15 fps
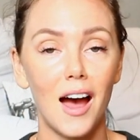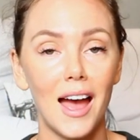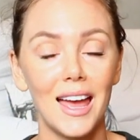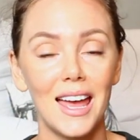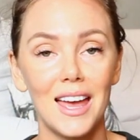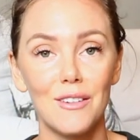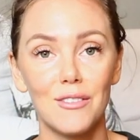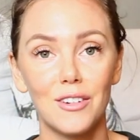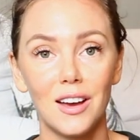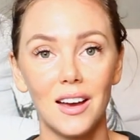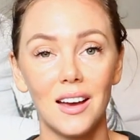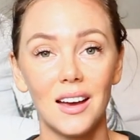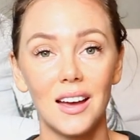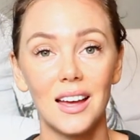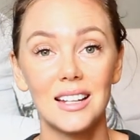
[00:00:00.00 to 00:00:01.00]
I
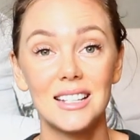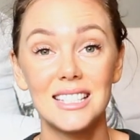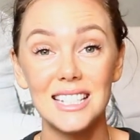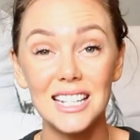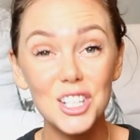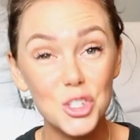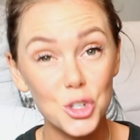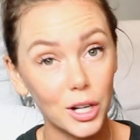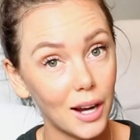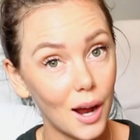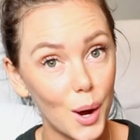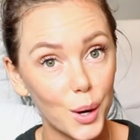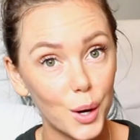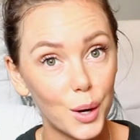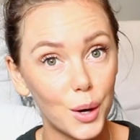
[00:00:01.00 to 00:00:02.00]
ever did drink
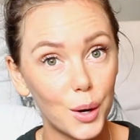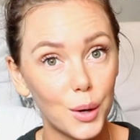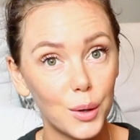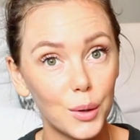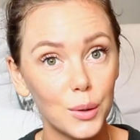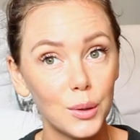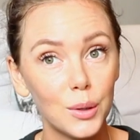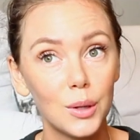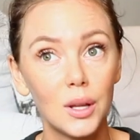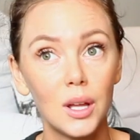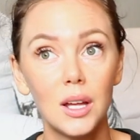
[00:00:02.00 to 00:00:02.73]
alcohol,